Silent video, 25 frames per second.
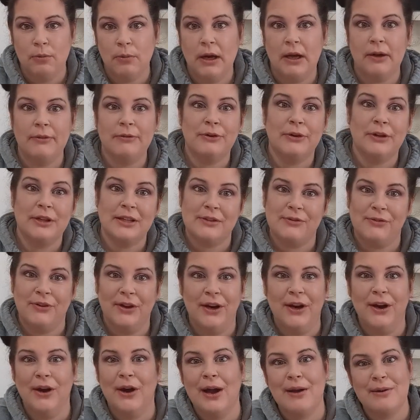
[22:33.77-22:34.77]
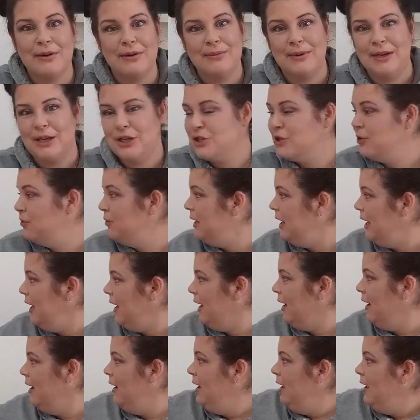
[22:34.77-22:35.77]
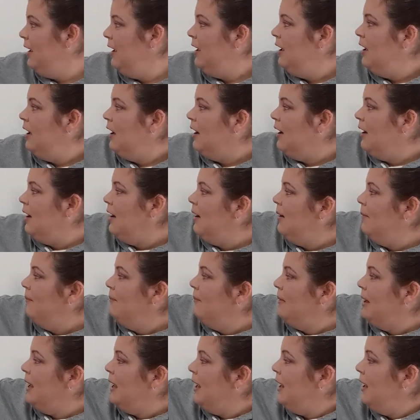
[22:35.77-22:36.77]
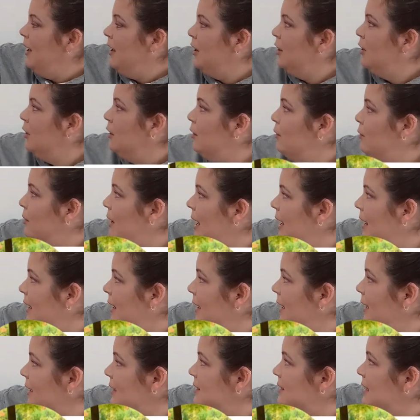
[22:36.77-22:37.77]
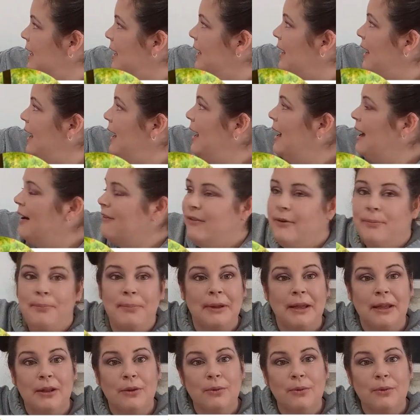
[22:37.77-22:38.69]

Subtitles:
Well, for this video, I'm going to be shooting my Glow Addict, and I have a P.